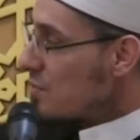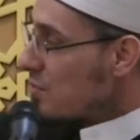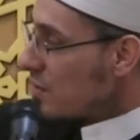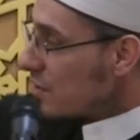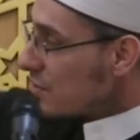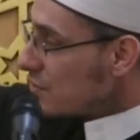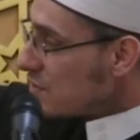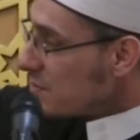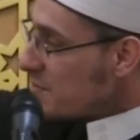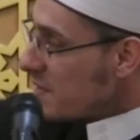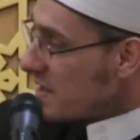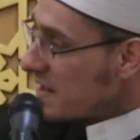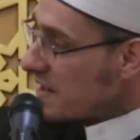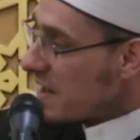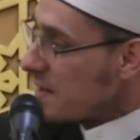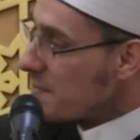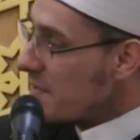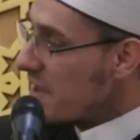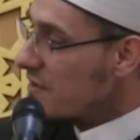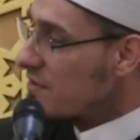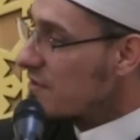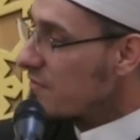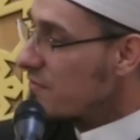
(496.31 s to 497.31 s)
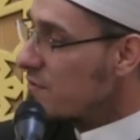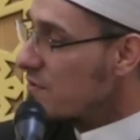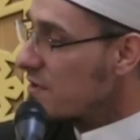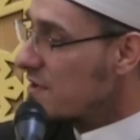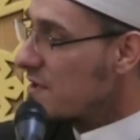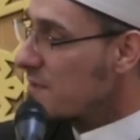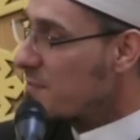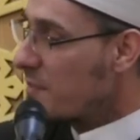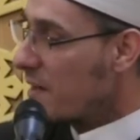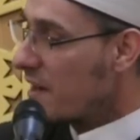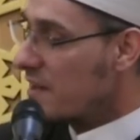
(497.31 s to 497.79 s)
want to become head of your
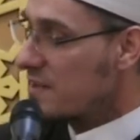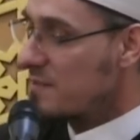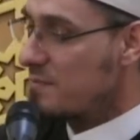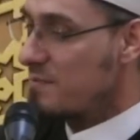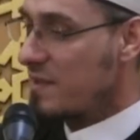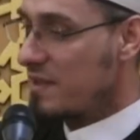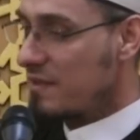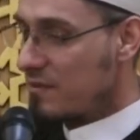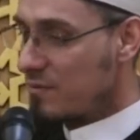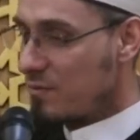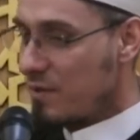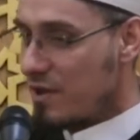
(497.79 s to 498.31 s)
department.